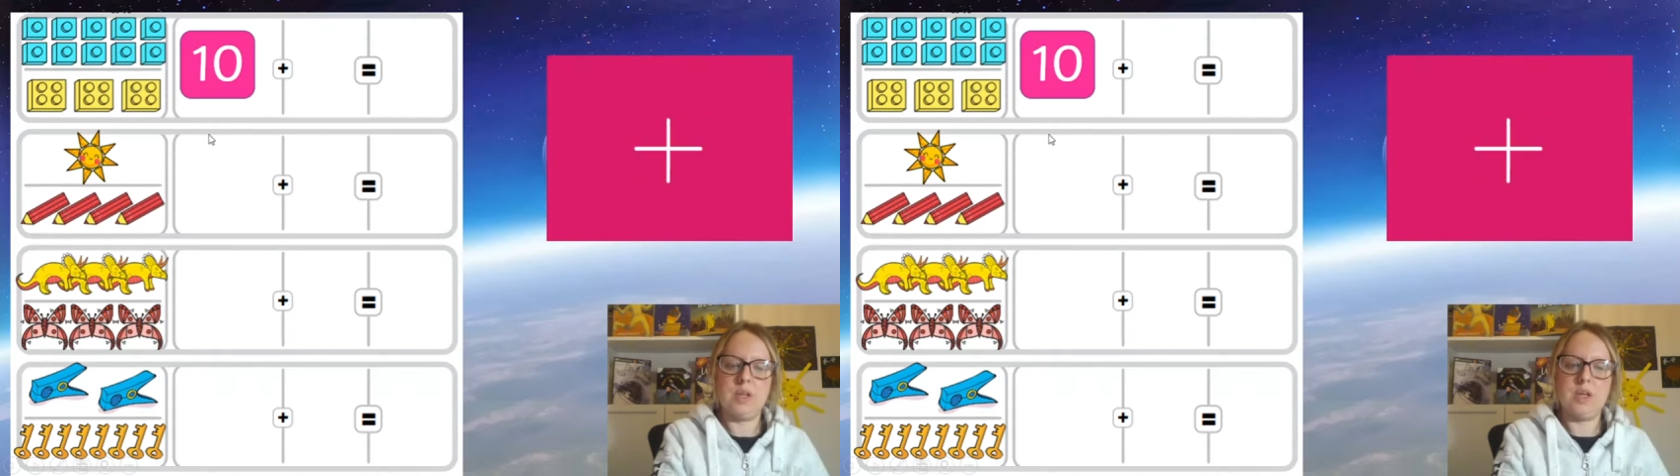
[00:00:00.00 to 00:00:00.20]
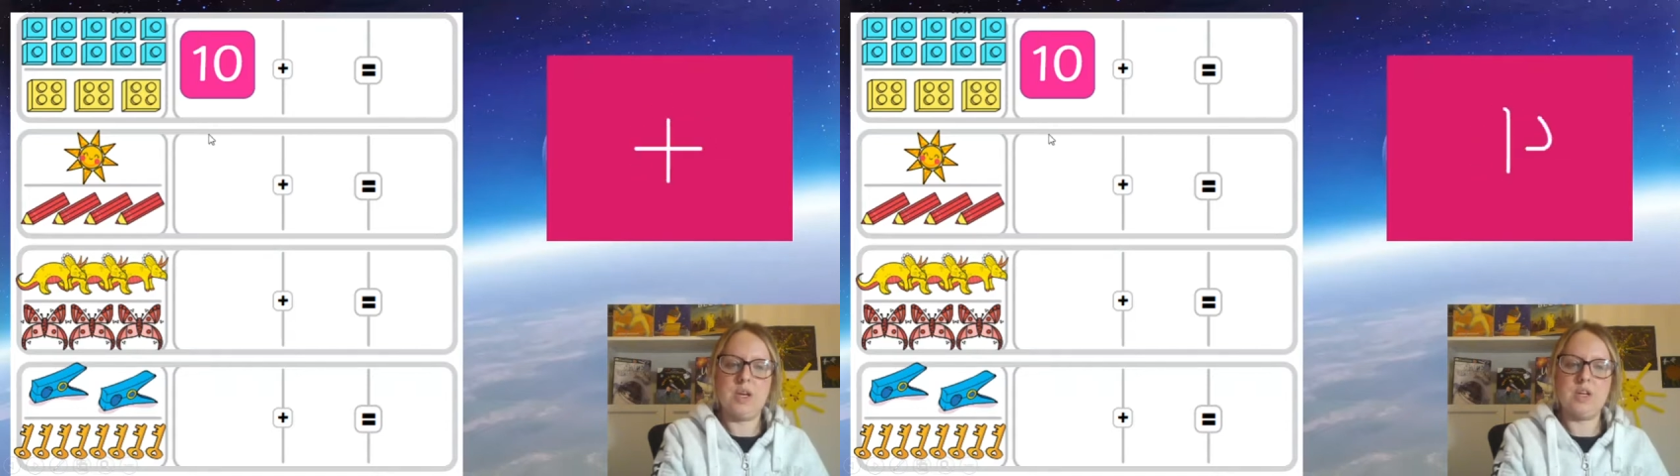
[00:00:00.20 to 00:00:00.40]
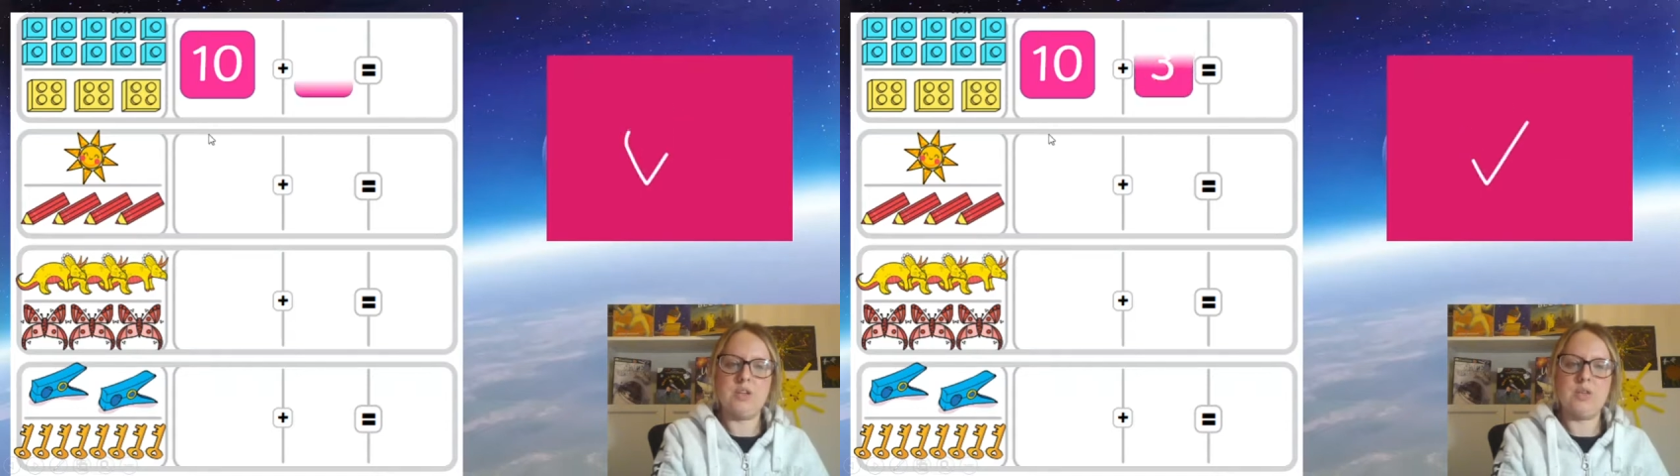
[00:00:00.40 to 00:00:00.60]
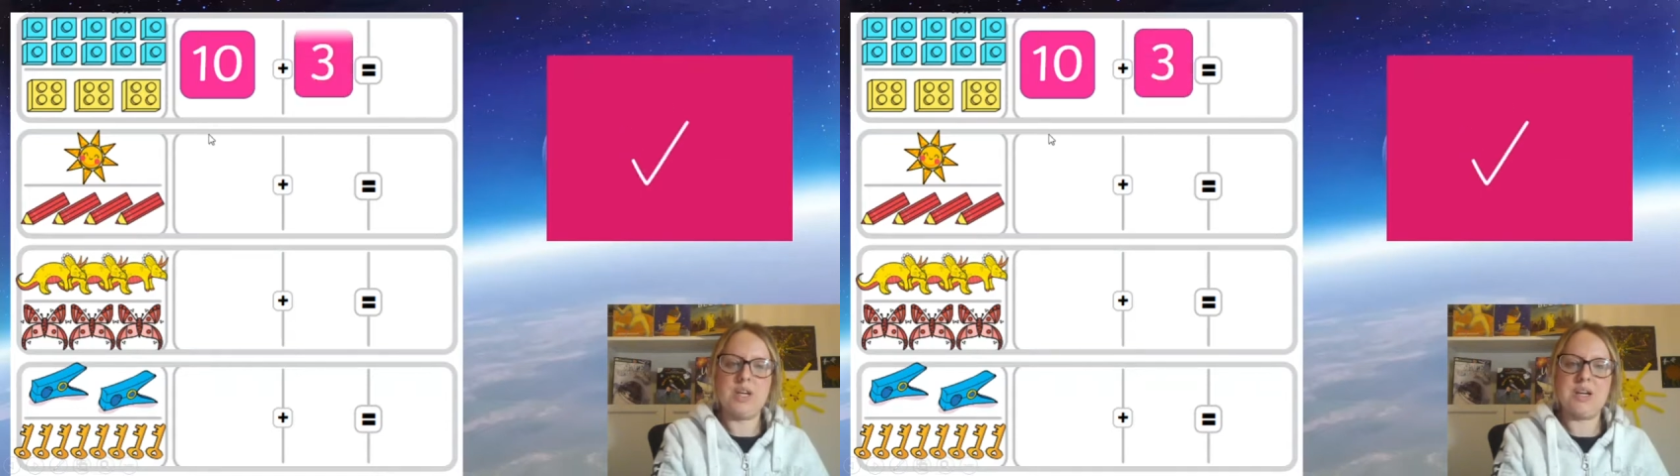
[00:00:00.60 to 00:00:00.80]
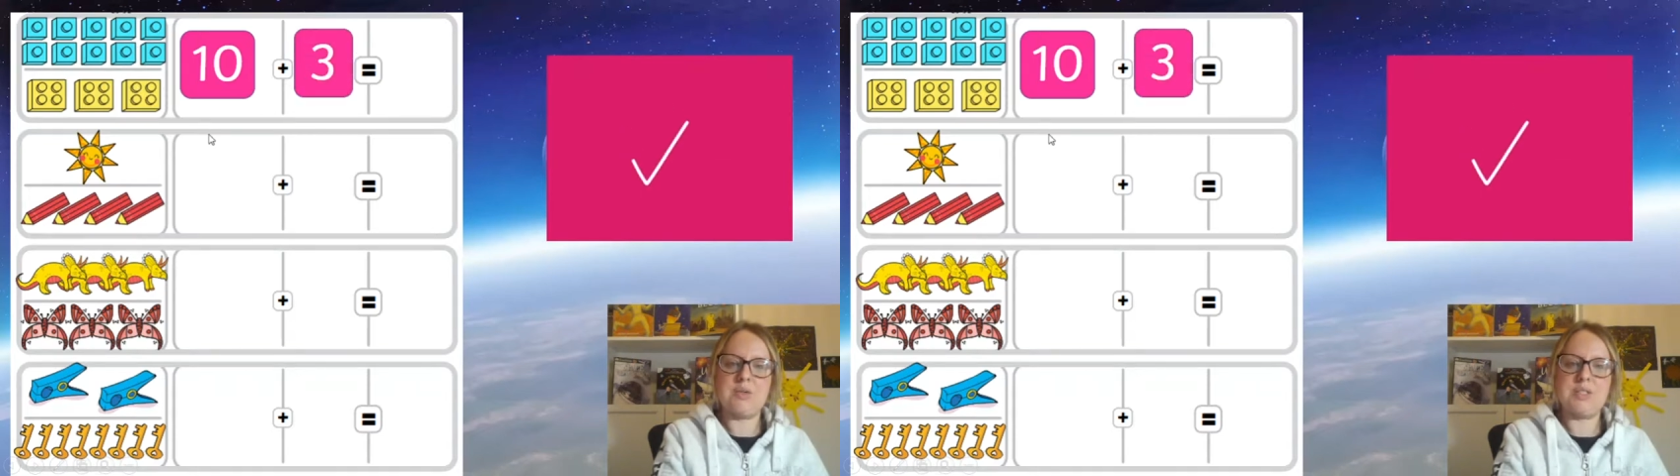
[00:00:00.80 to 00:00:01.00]
and you
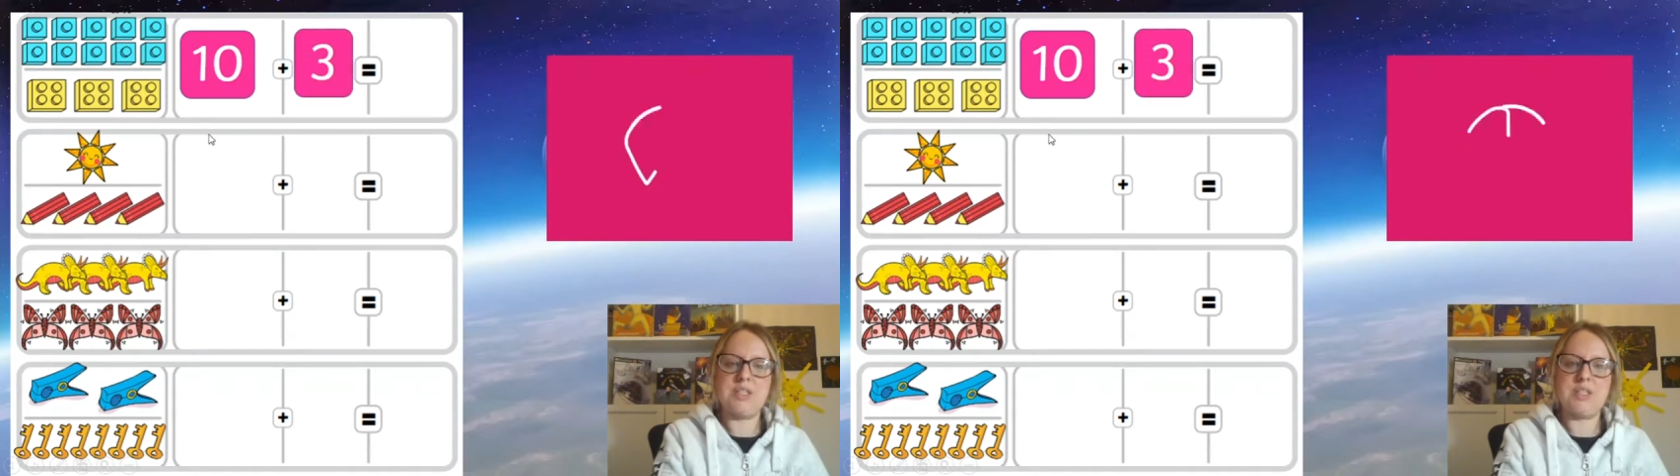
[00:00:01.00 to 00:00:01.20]
counted